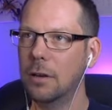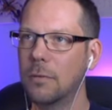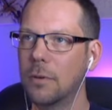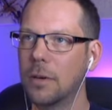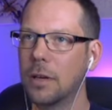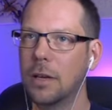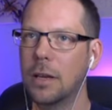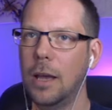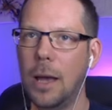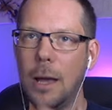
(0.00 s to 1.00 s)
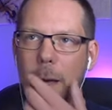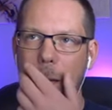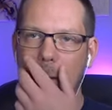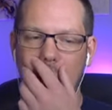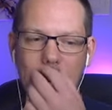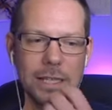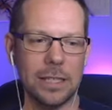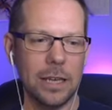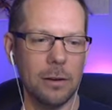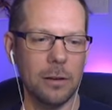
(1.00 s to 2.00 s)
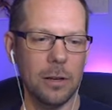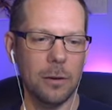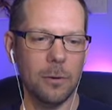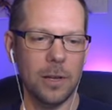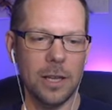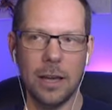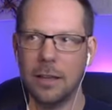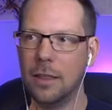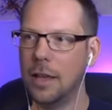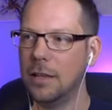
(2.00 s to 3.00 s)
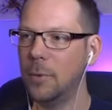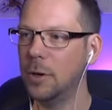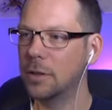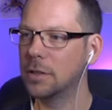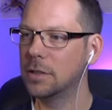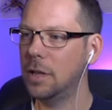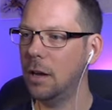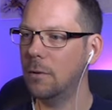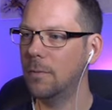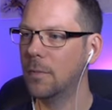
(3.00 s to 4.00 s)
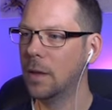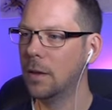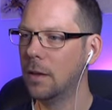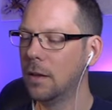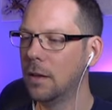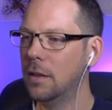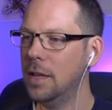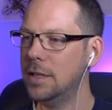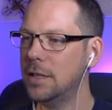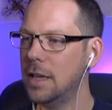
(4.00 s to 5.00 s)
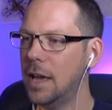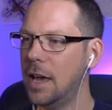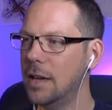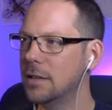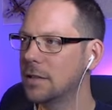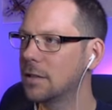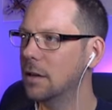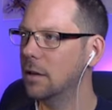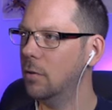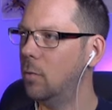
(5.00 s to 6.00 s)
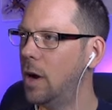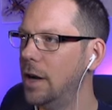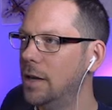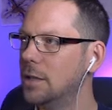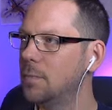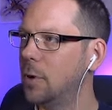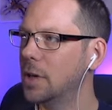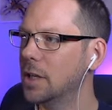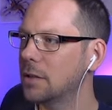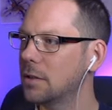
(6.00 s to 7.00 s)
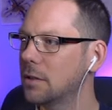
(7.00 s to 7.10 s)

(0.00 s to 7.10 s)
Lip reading: do. The next thing I'm going to do, yeah, the hitbox. So this thing is at the widest point